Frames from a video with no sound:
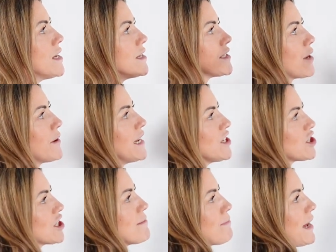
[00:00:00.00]
So,
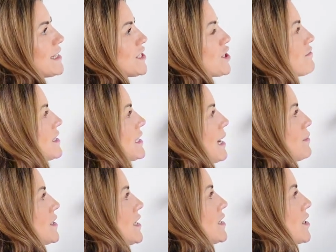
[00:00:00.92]
insulin binds to
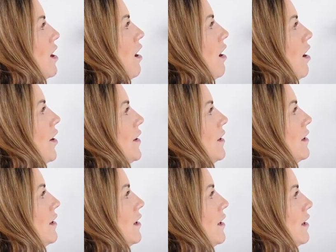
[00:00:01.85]
receptors
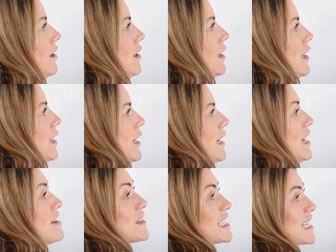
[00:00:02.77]
on
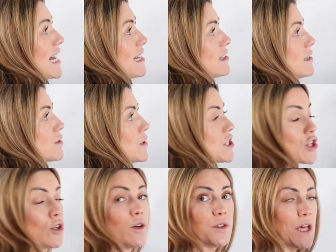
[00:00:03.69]
liver cells, which are
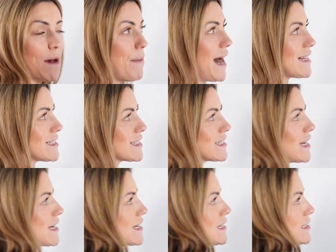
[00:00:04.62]
called
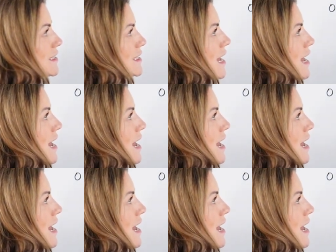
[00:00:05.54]
hepatocytes,